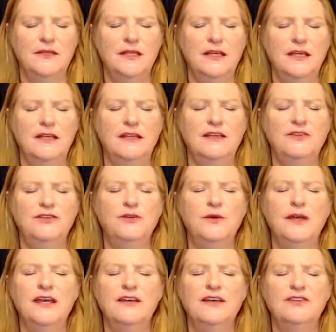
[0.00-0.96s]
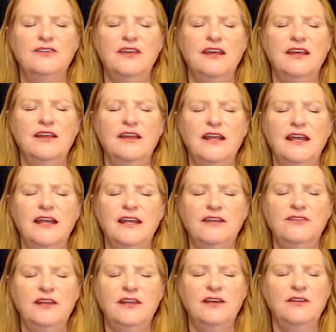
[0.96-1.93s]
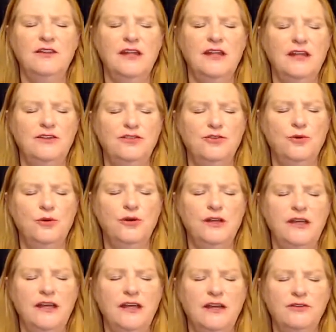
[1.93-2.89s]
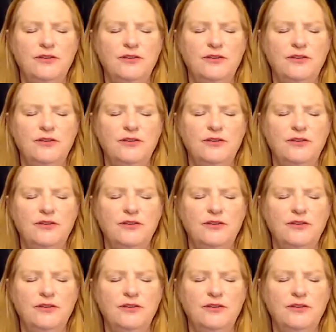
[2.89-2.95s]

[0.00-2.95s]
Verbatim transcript: And as you exhale, exhale that joy out